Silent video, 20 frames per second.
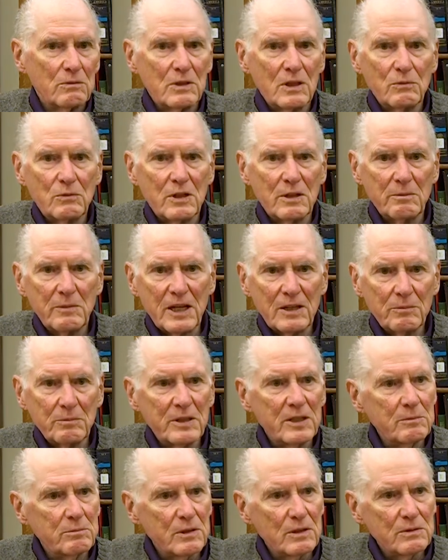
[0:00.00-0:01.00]
Well, what about
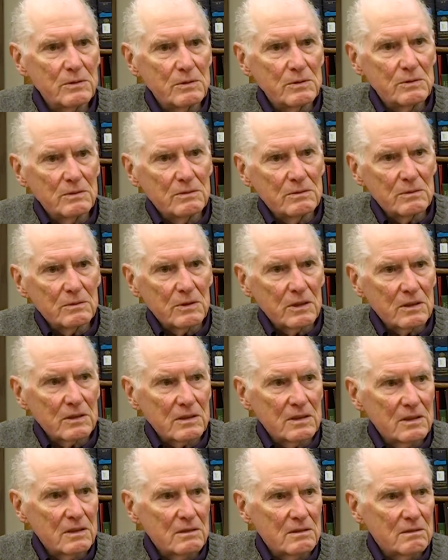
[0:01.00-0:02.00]
people who
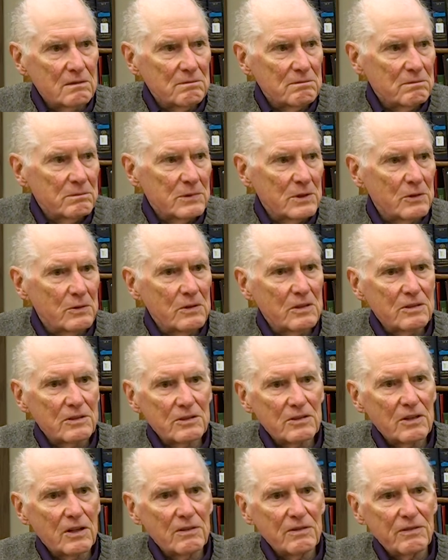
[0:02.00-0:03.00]
worked in local
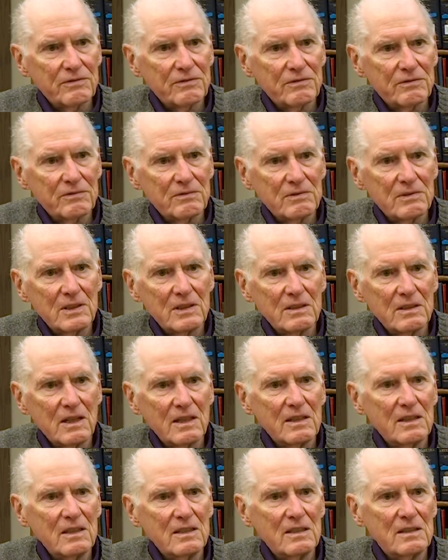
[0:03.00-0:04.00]
stuff in
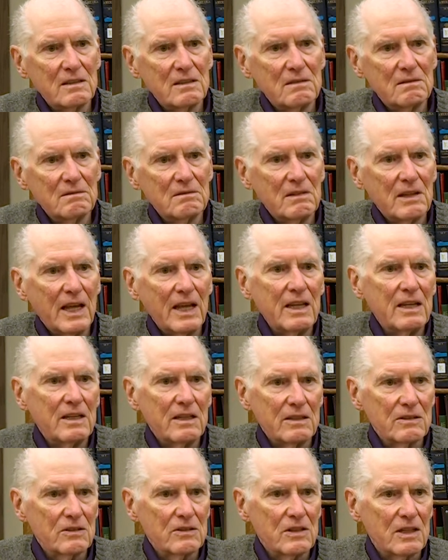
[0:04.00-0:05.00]

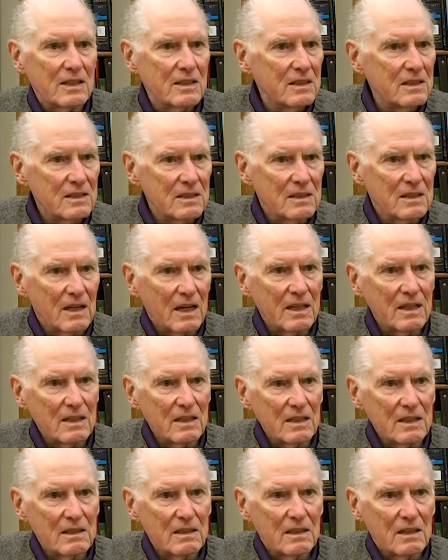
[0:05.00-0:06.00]
1980 or
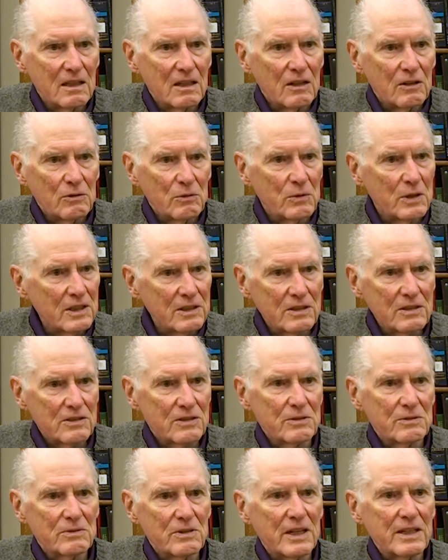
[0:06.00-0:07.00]
1990? What is
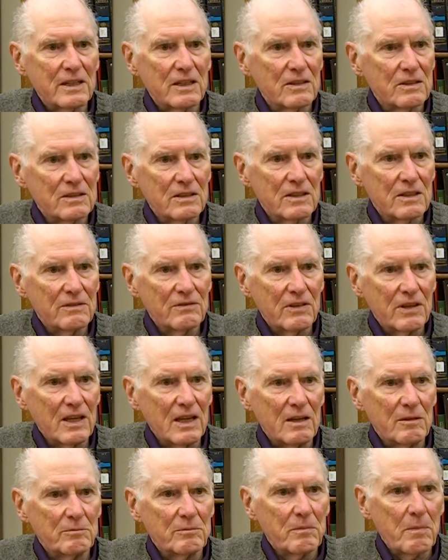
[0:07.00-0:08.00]
the record of
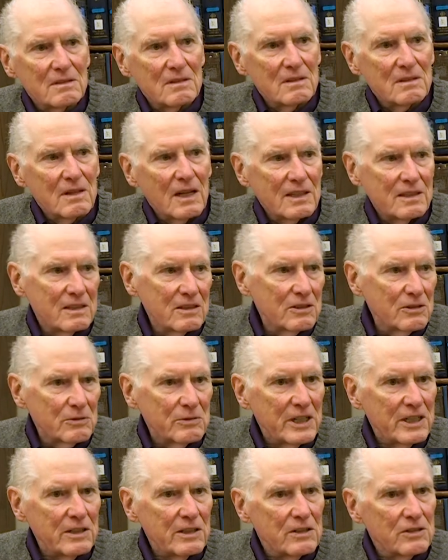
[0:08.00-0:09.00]
them? I did a
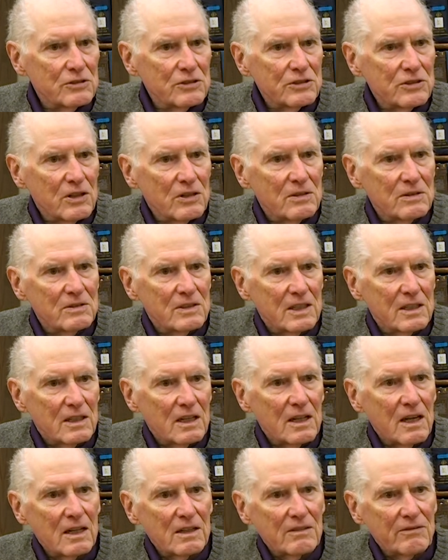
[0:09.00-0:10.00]
radio show, and a
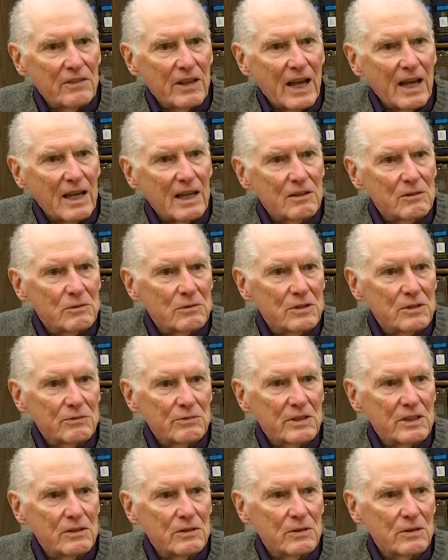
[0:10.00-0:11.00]
lot of that was
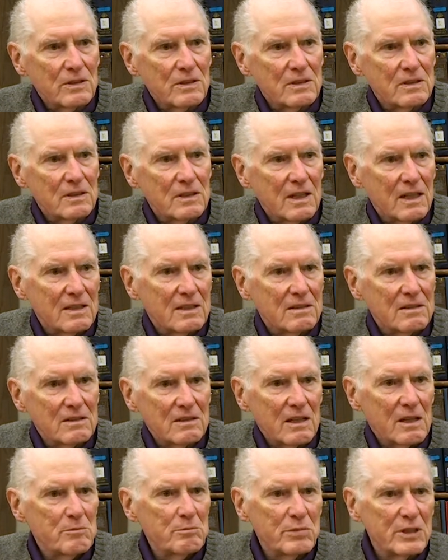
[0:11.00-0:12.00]
recorded as
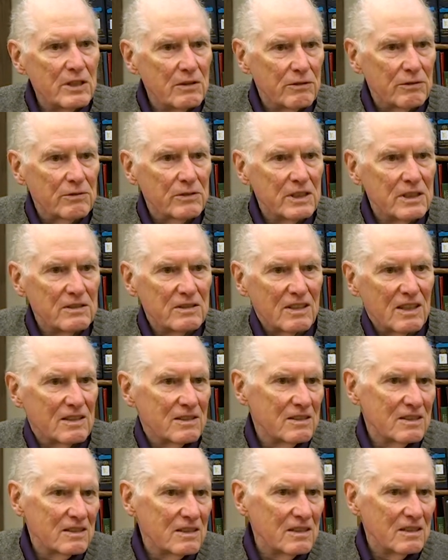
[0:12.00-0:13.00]
MP3s
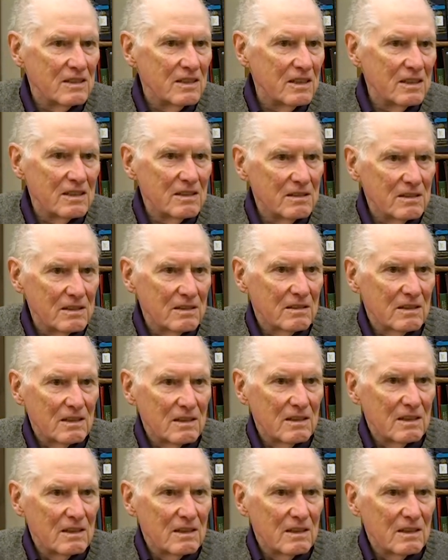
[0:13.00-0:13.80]
on CDs.